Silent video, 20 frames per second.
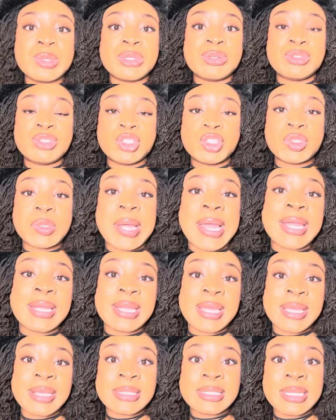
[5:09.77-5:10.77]
who's
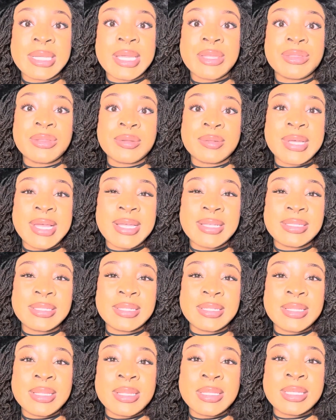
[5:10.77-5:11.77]
training to get their
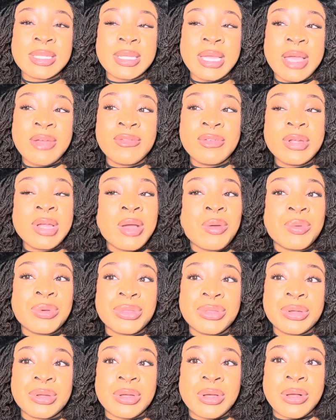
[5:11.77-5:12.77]
license, I forgot what
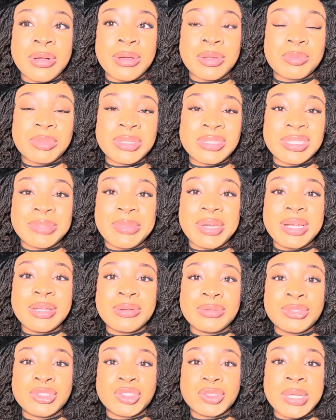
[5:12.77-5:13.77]
they're called, but somebody
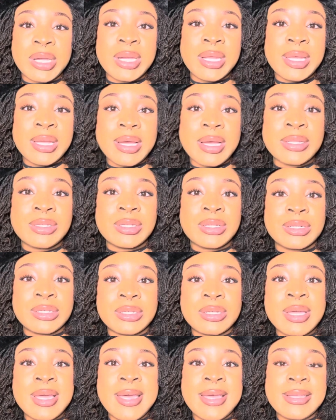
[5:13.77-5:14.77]
who's training
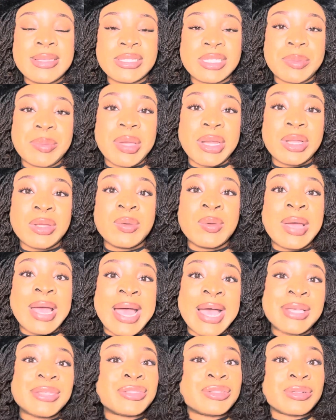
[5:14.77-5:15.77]
under somebody who
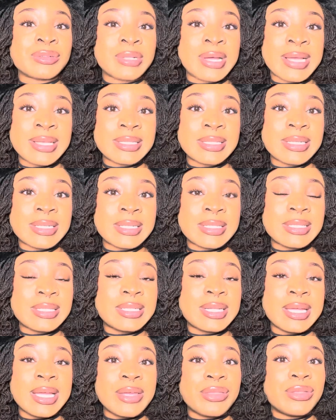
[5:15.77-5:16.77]
has their license
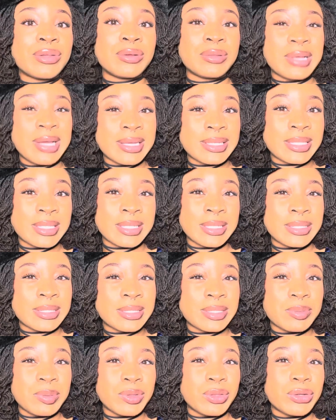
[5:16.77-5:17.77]
to get their
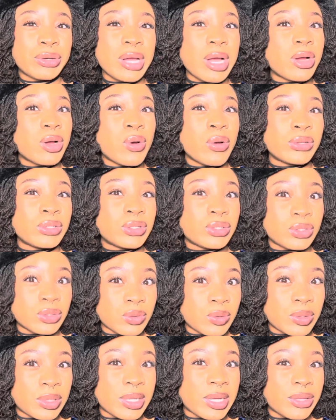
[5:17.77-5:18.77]
license, but they're not going to
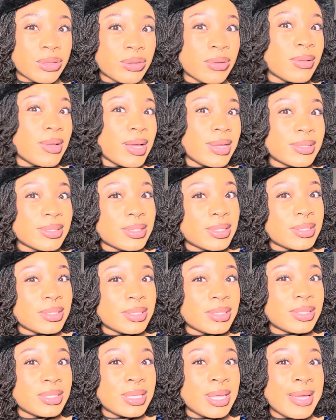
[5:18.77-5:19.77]
school to get their
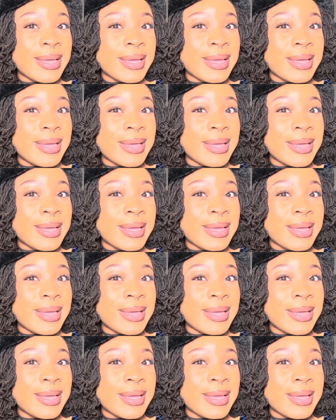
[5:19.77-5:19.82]
license.